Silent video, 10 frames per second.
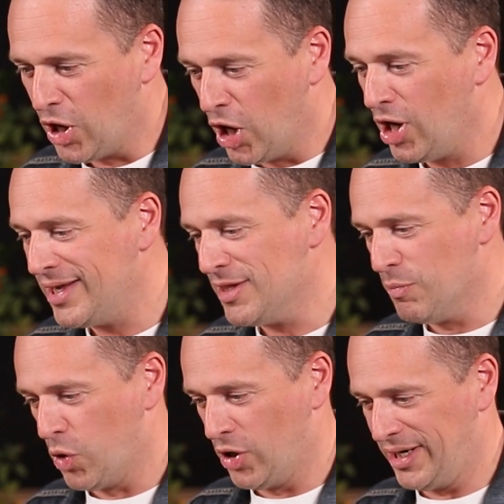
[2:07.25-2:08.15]
Early in the
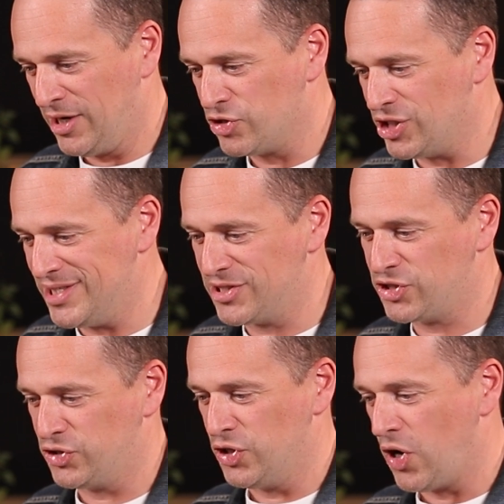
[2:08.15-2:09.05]
morning, Jesus
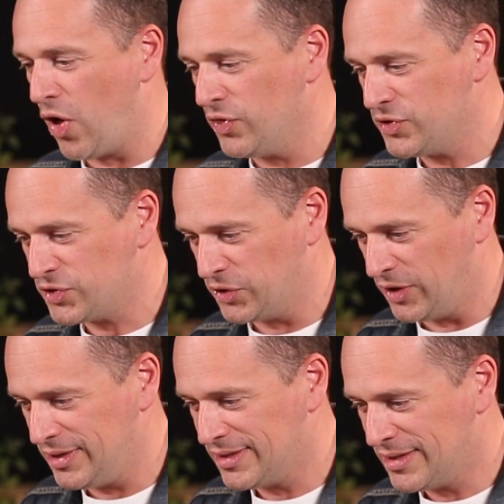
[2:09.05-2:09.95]
stood on the
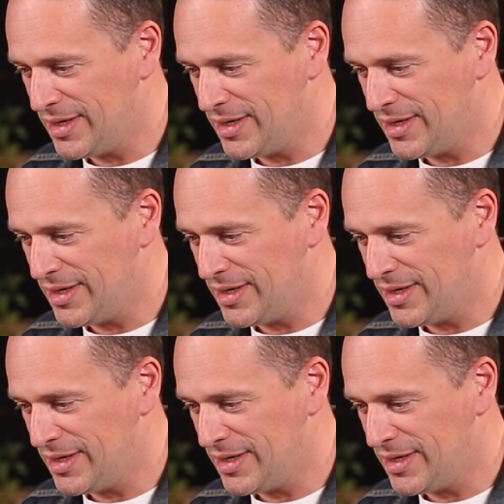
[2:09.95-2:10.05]
shore,